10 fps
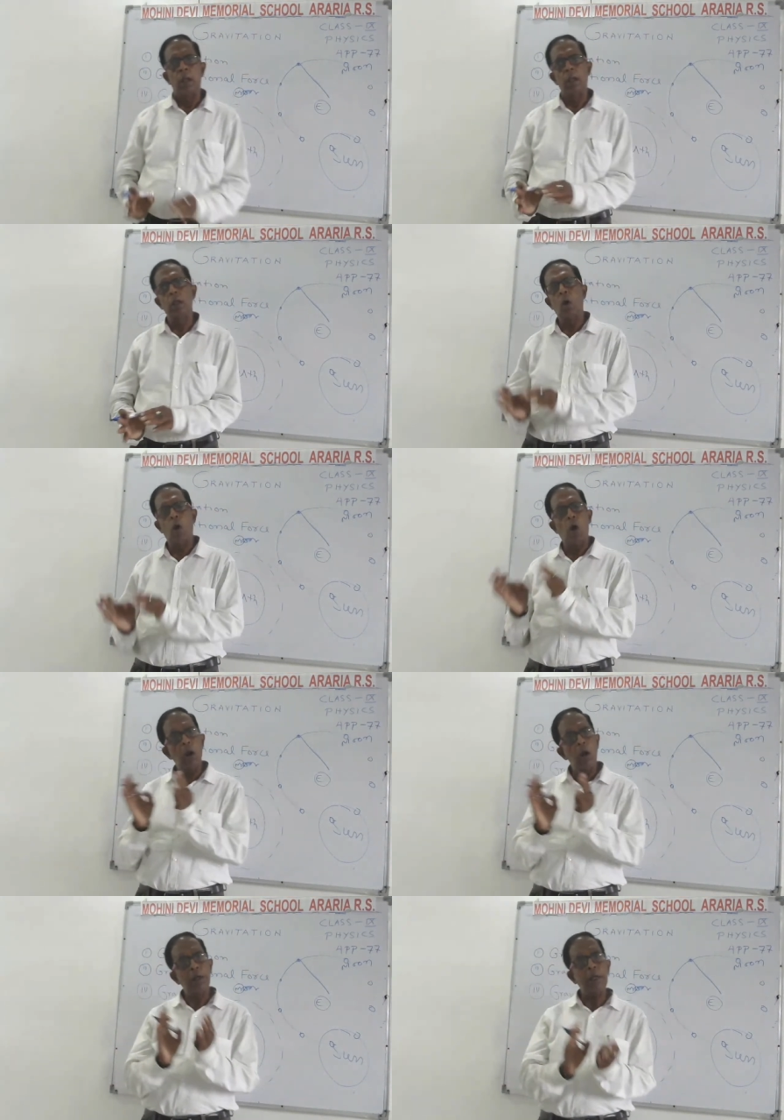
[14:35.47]
In
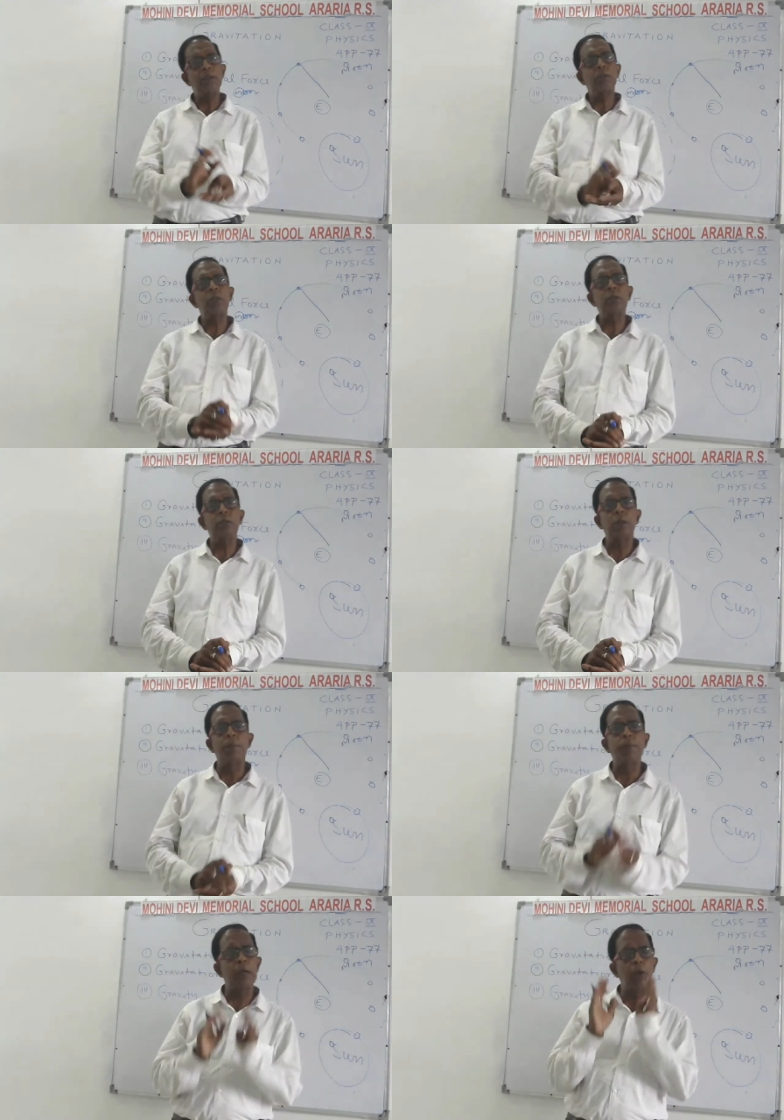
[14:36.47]
all cases,
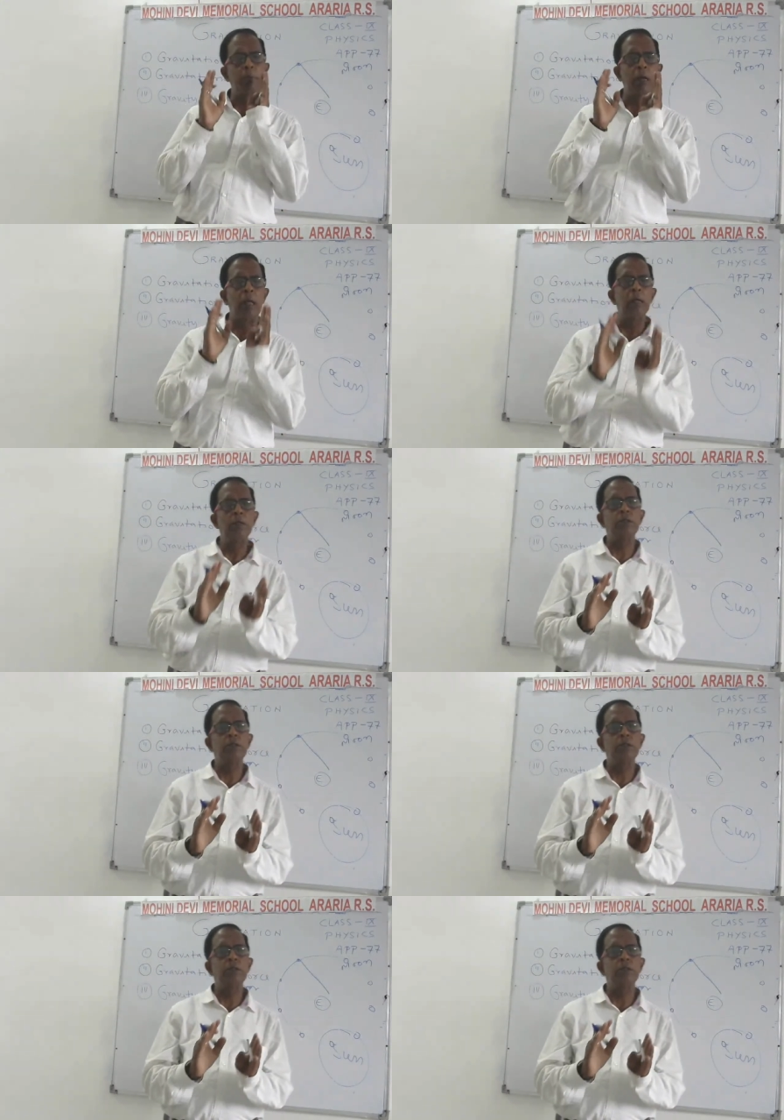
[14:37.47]
the phenomena